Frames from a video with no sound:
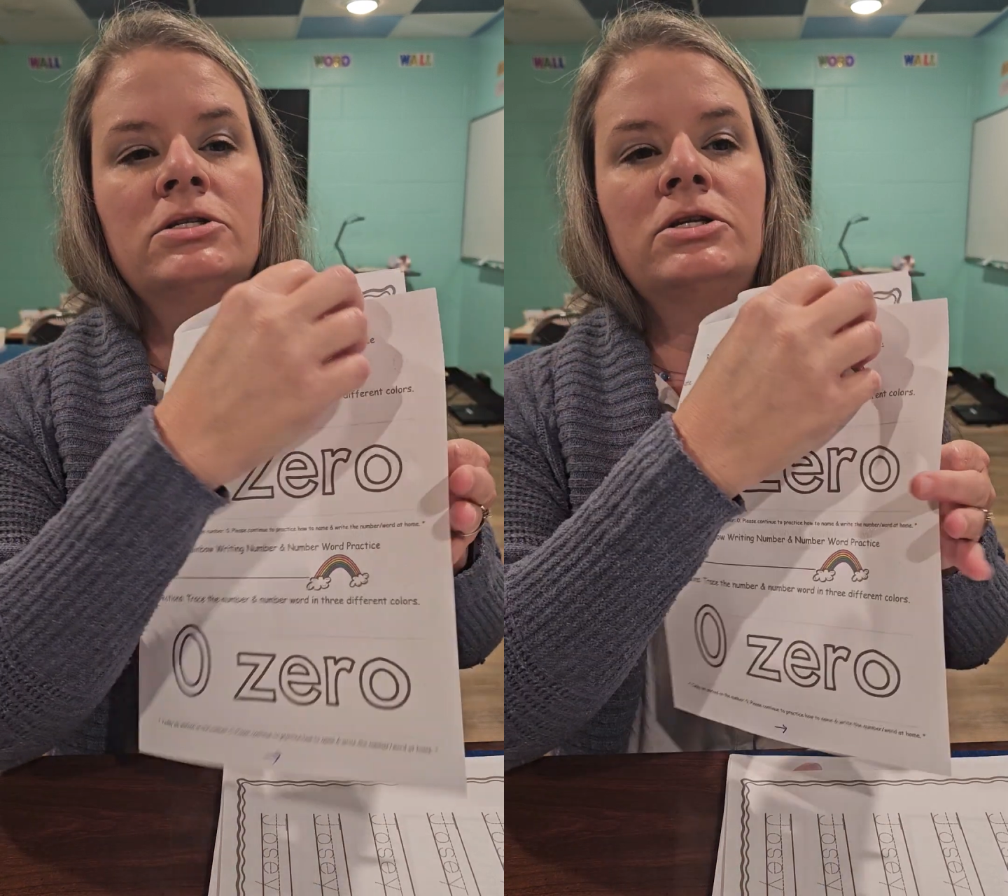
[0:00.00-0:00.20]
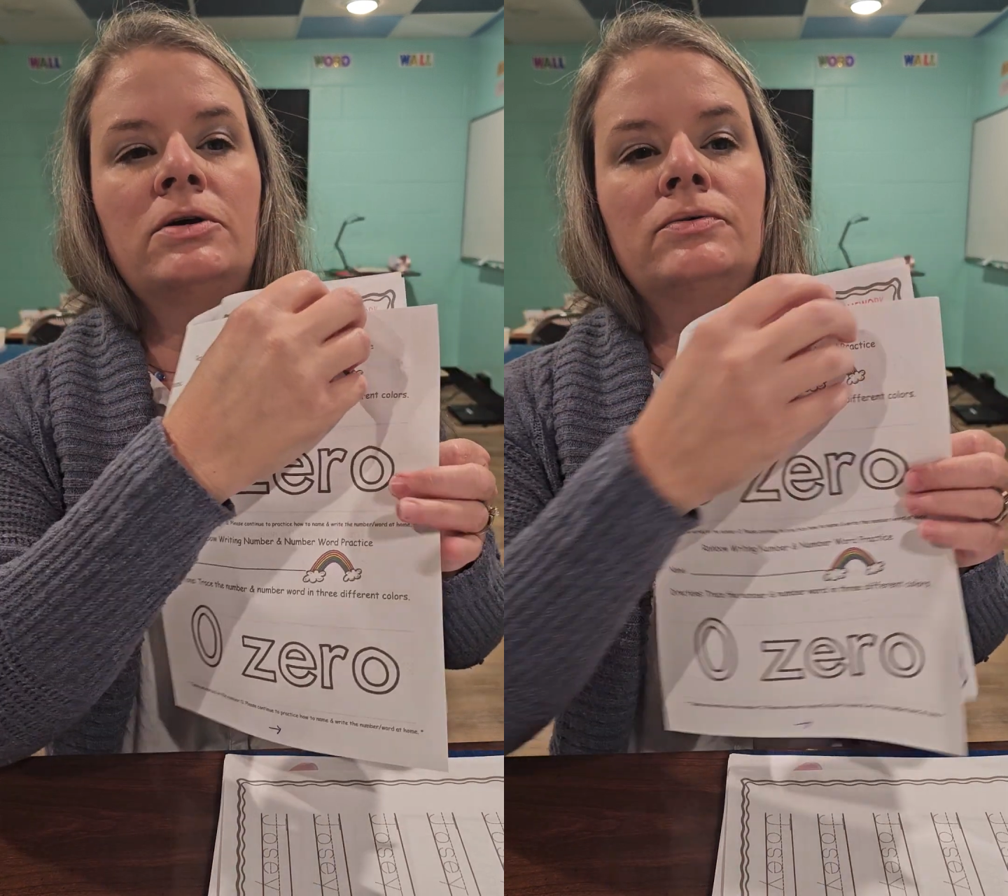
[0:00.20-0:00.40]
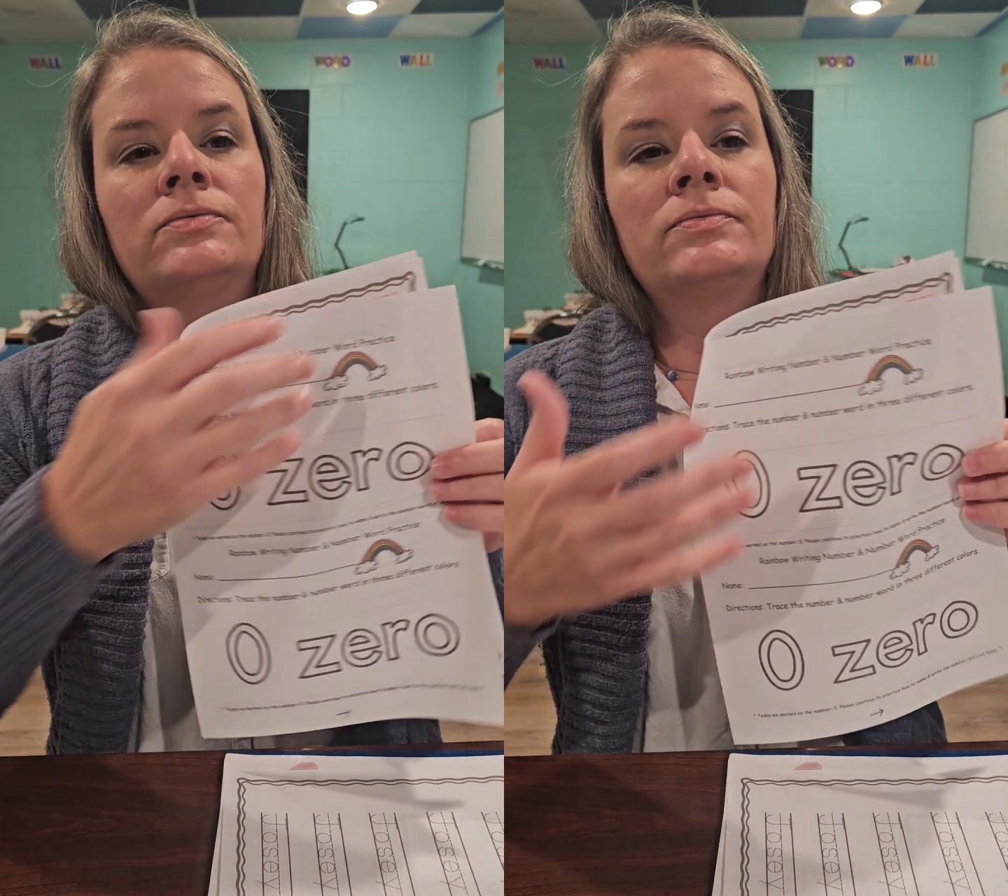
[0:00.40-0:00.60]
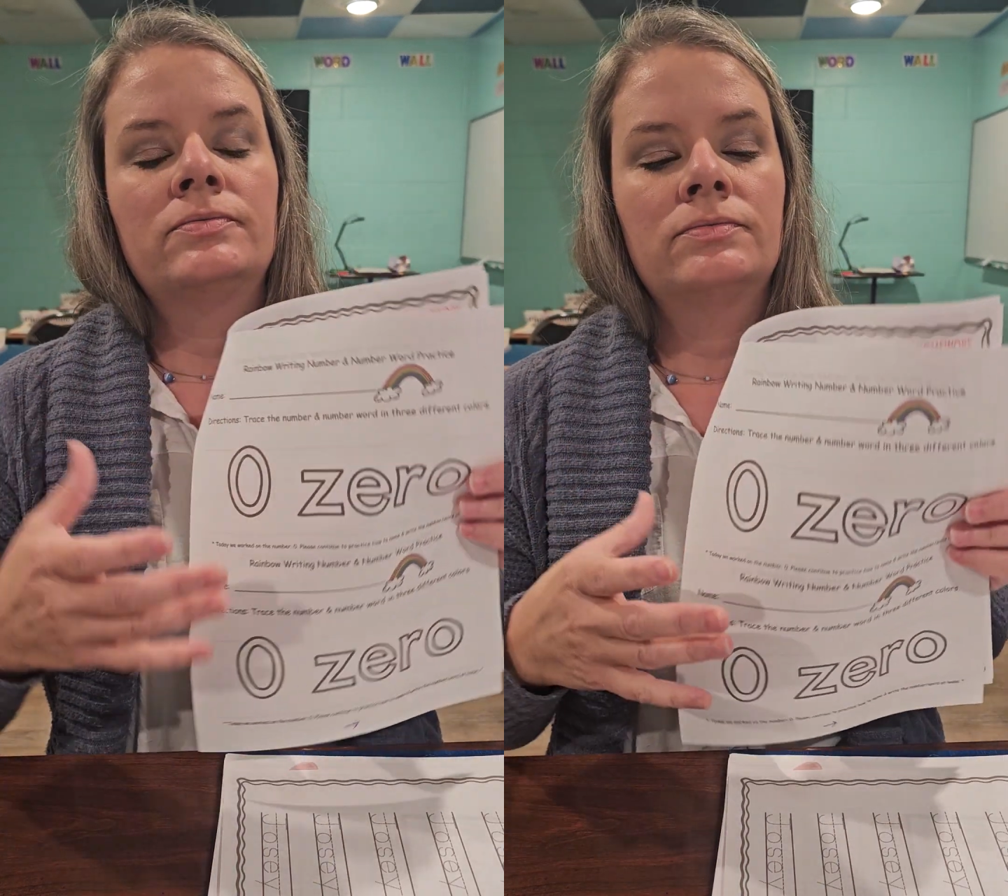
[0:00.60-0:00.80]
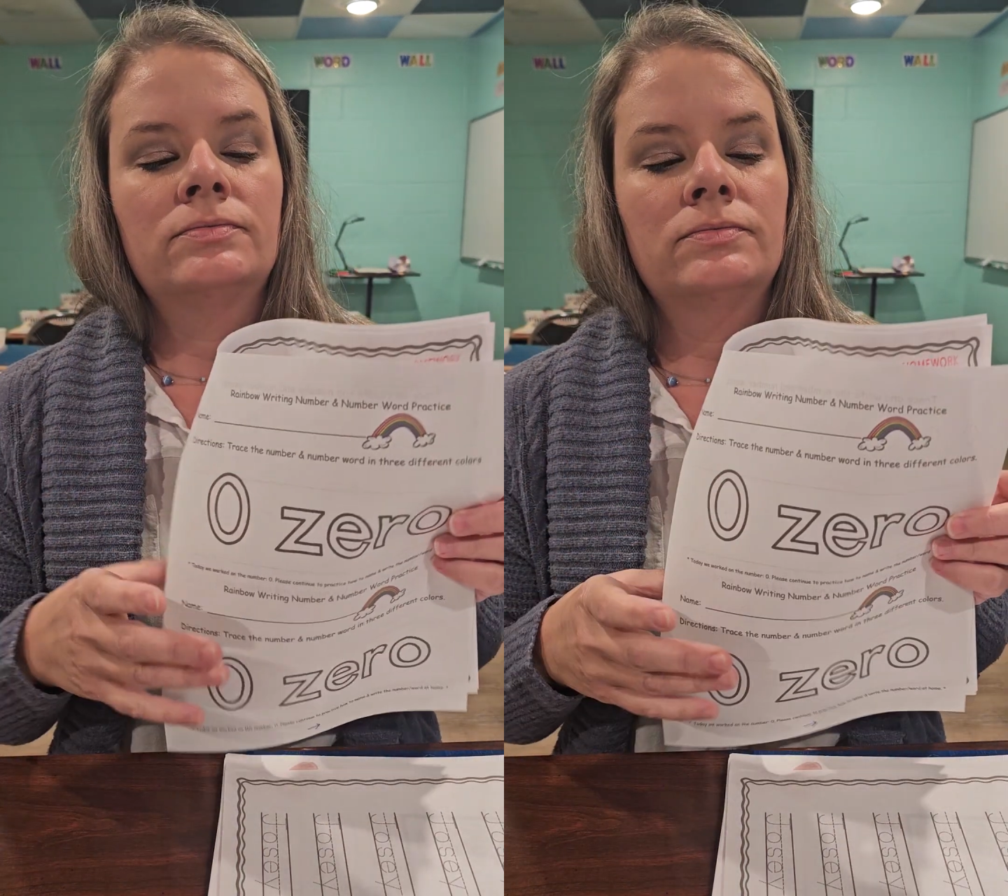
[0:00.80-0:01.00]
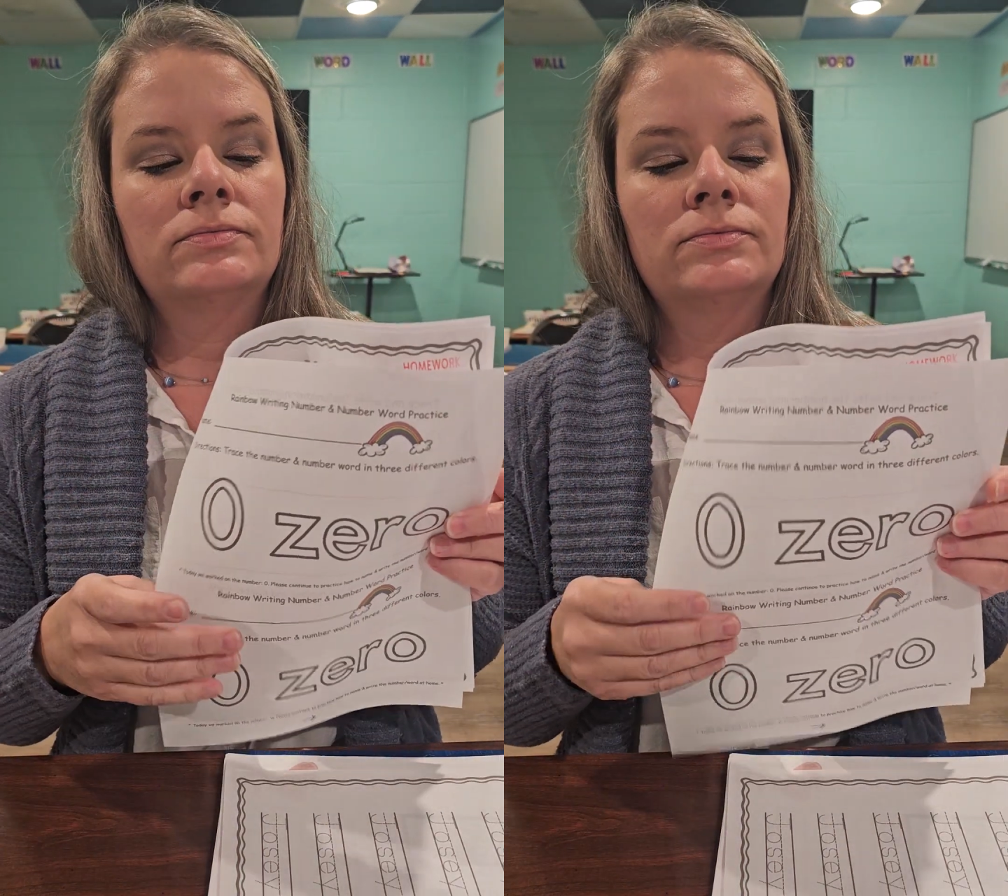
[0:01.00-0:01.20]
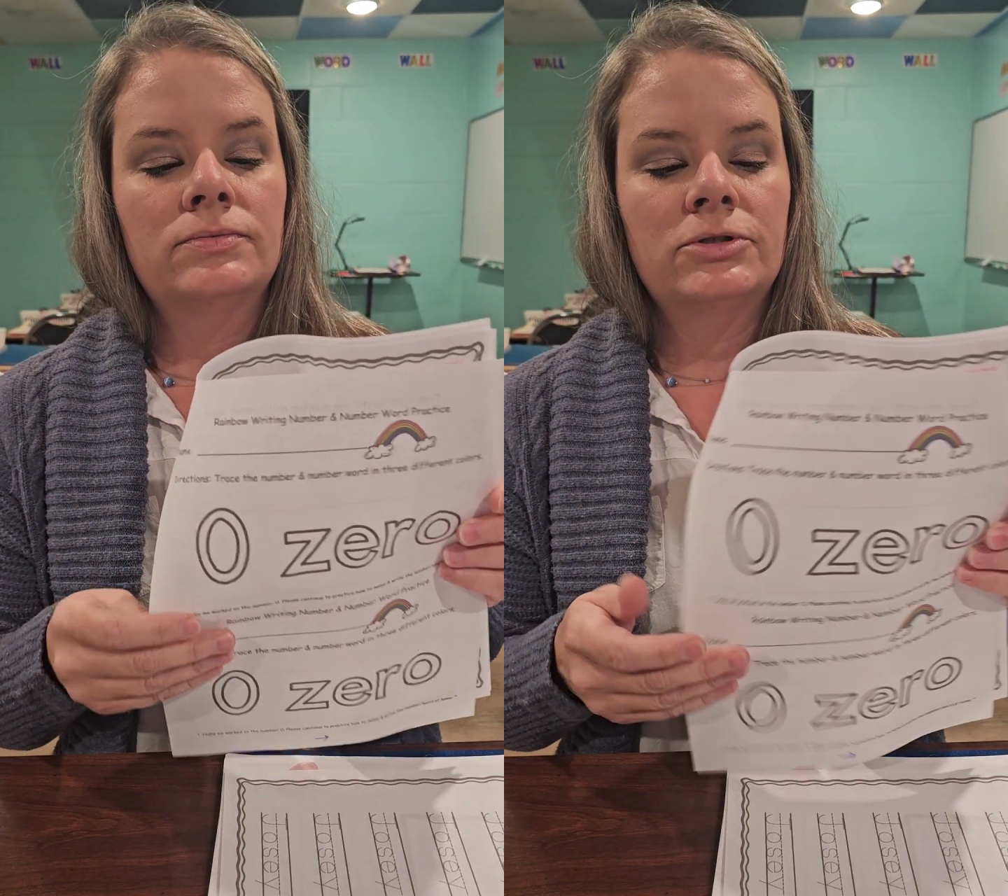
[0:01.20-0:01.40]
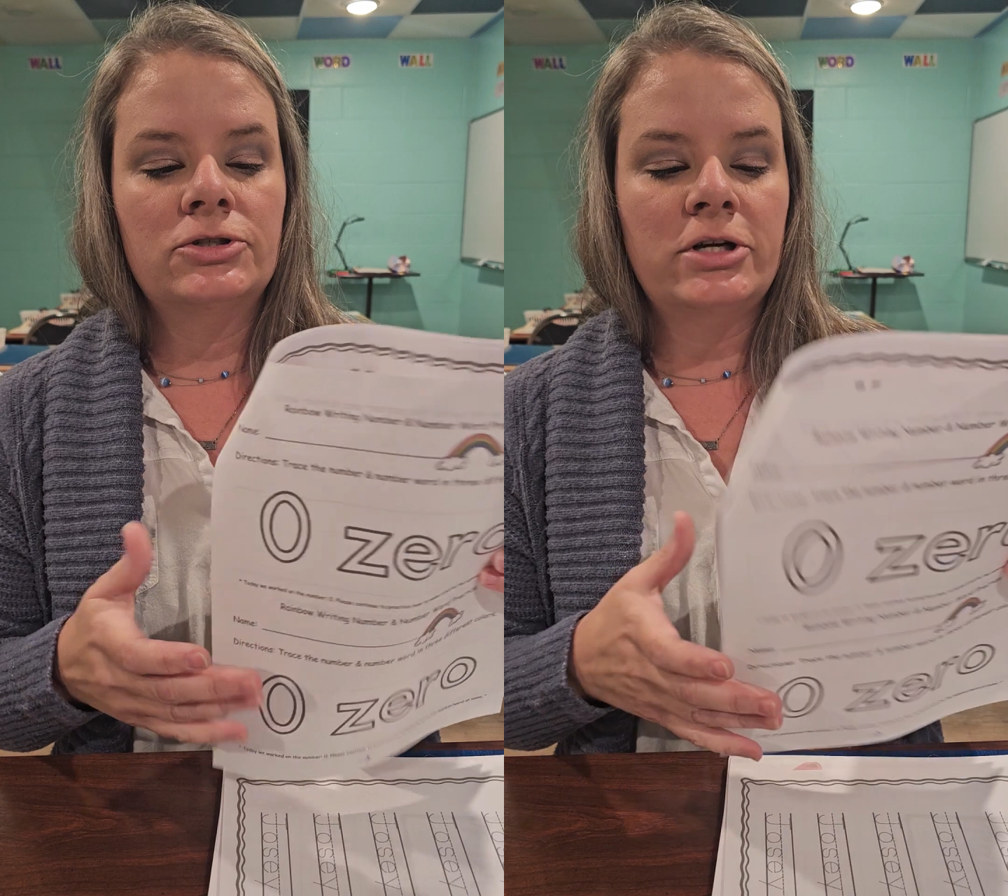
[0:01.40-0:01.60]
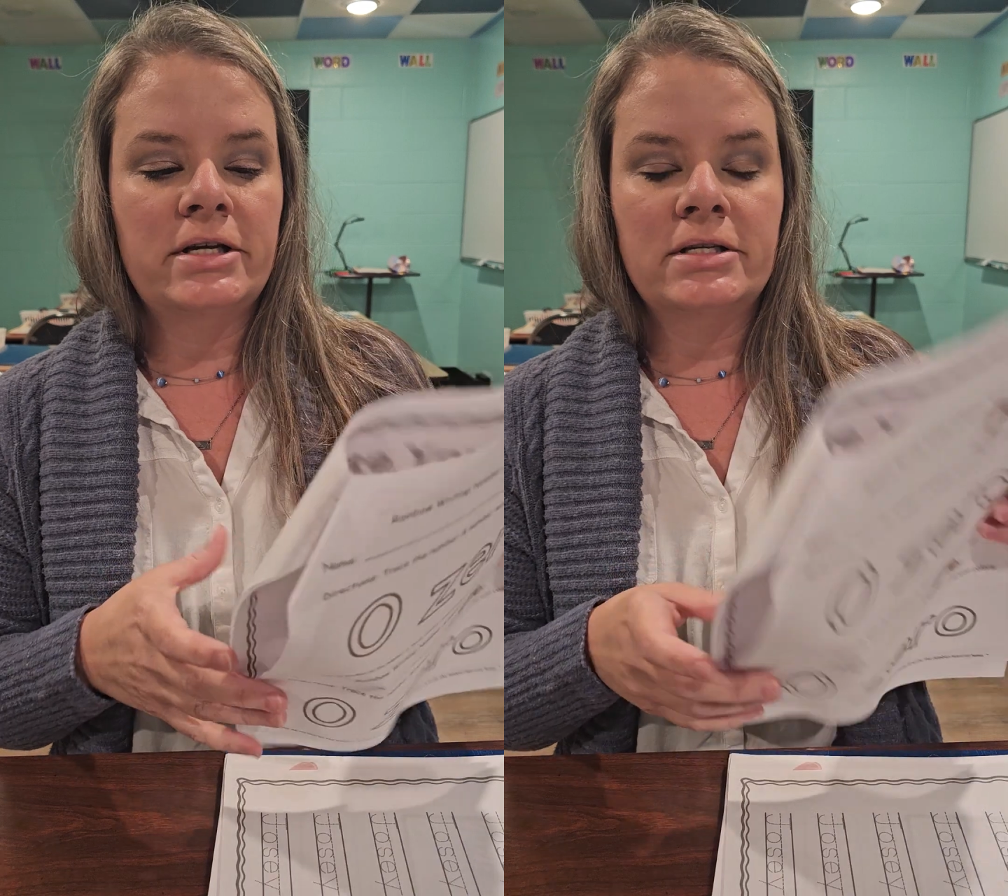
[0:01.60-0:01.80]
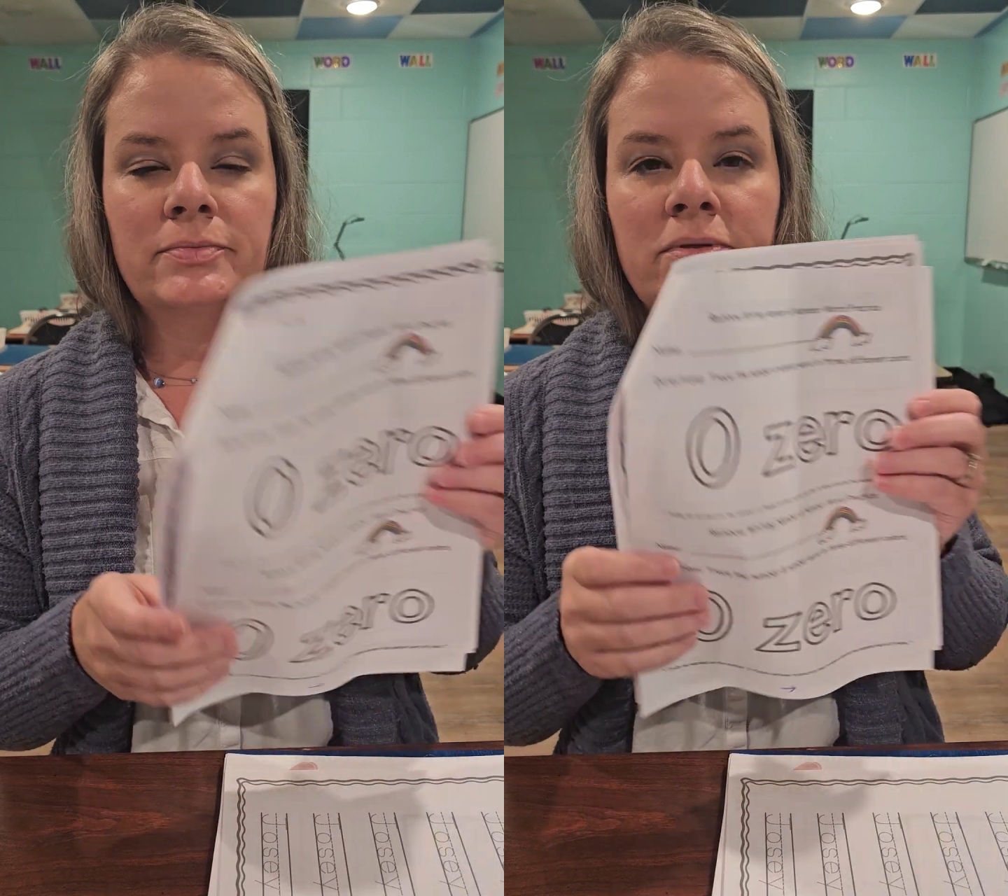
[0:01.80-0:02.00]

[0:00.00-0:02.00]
So stress,